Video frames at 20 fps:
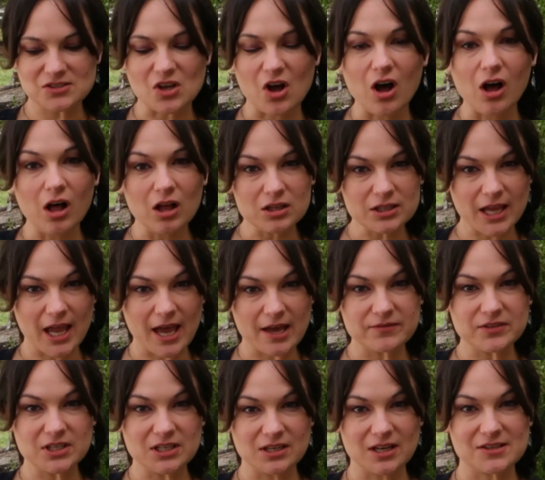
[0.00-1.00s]
is, all
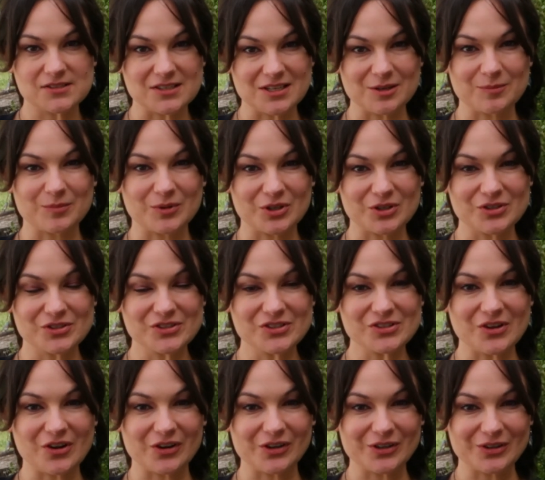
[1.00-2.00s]
cavity nesting
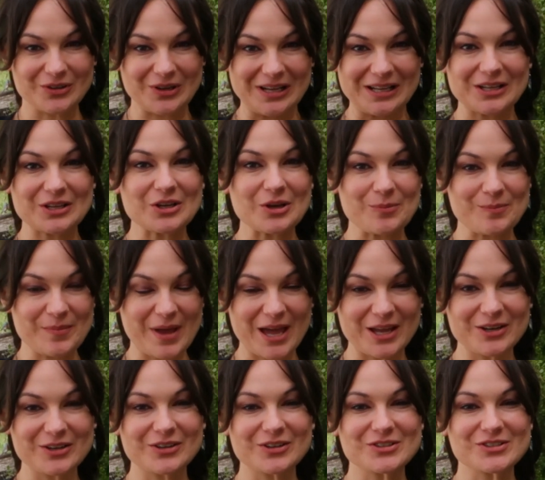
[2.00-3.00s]
birds are
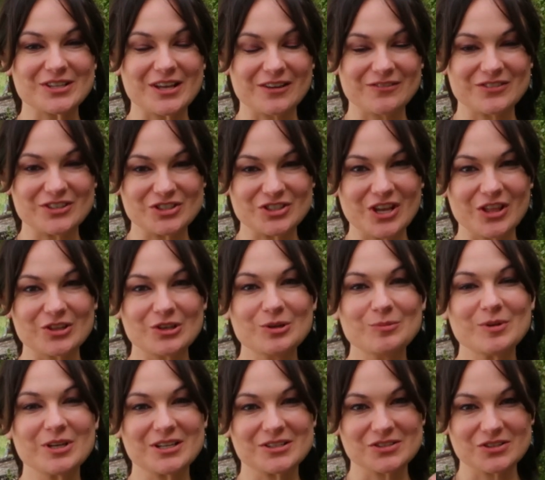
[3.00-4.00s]
competitors of each other
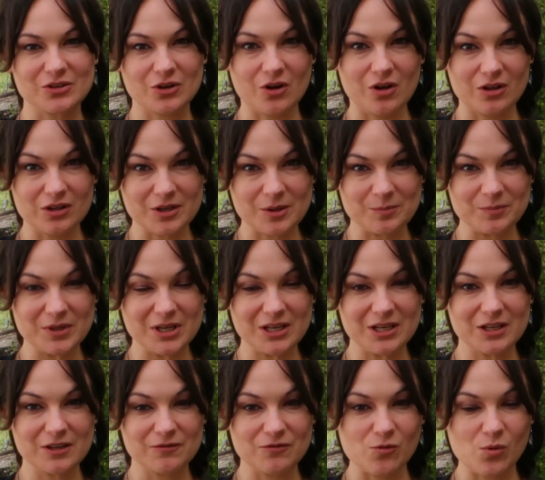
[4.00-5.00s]
because they're all
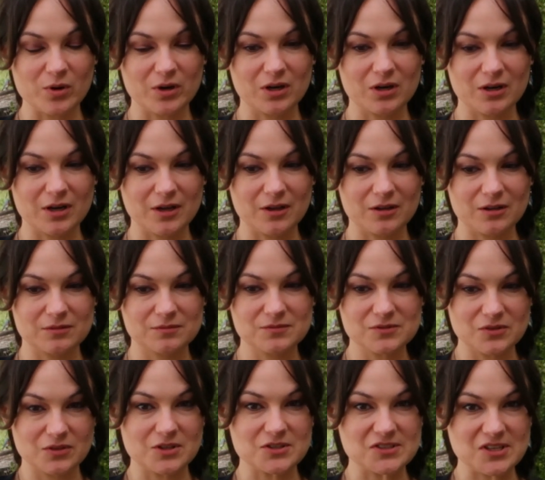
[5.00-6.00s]
competing for uh,
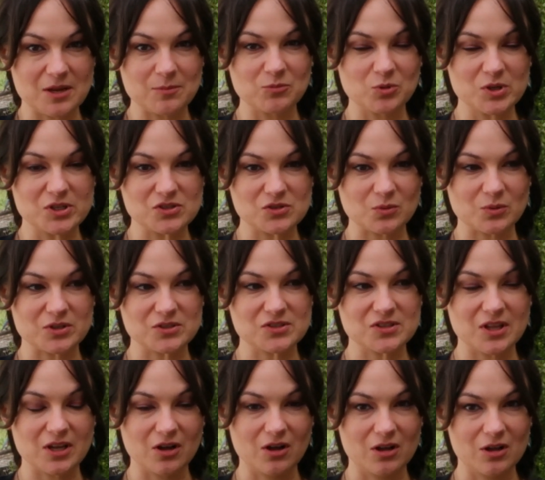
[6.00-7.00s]
the same resource.
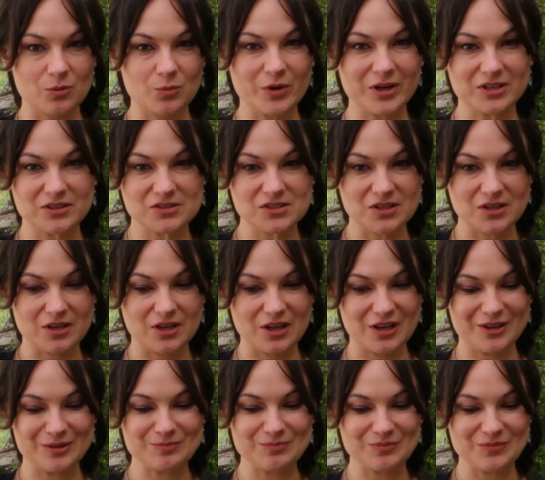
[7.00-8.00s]
They all want
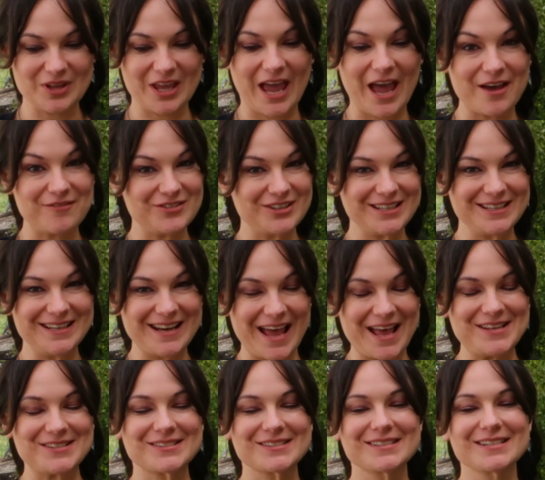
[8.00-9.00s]
a cavity
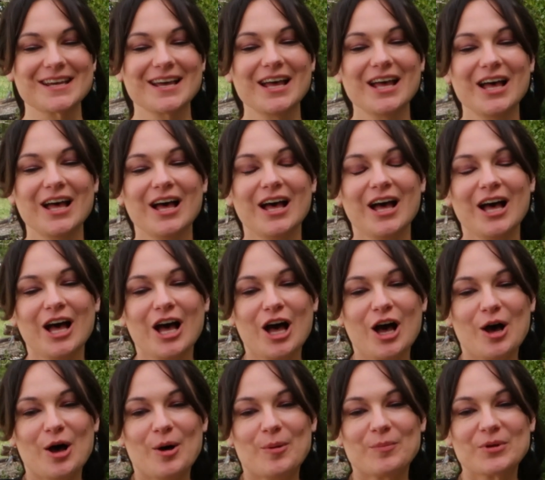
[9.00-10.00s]
nest.
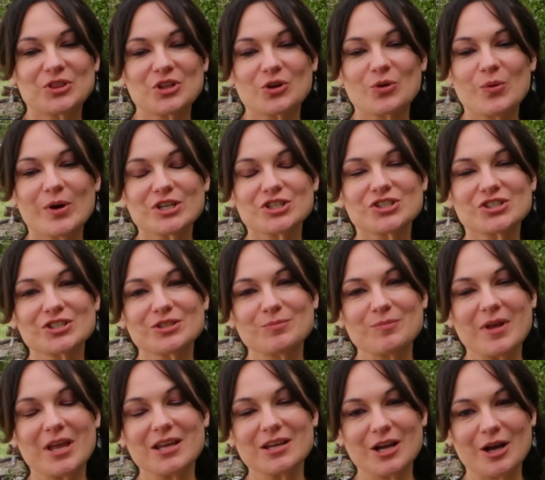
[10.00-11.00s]
But the
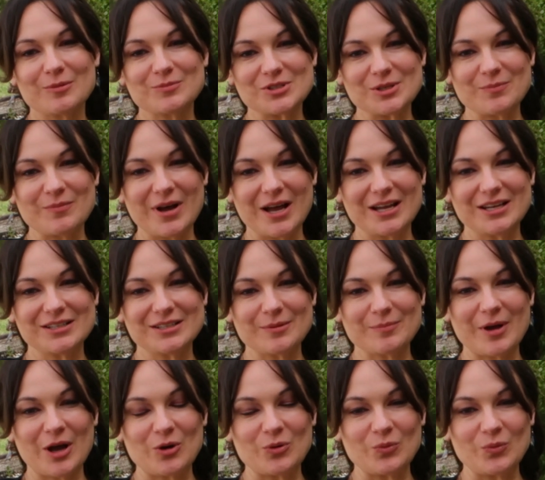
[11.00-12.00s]
question may come to mind
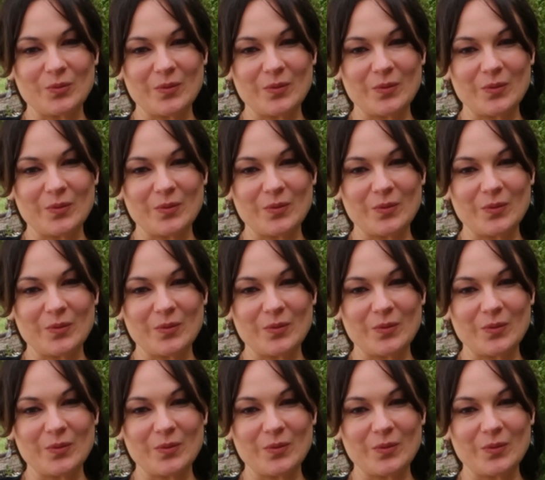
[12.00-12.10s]
about